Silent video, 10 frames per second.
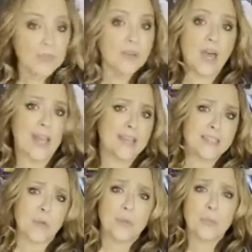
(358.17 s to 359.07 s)
I'd ask
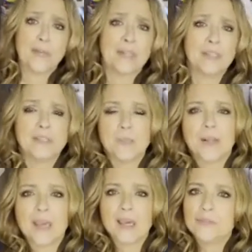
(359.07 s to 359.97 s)
how everybody is, but I
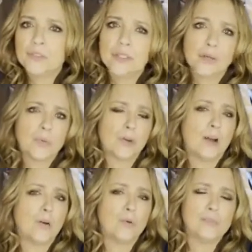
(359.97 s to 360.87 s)
kind of feel like we're
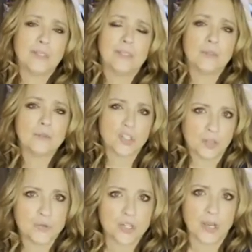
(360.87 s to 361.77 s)
all a little
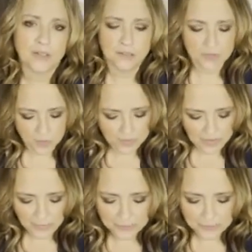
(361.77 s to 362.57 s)
shell-shocked this week.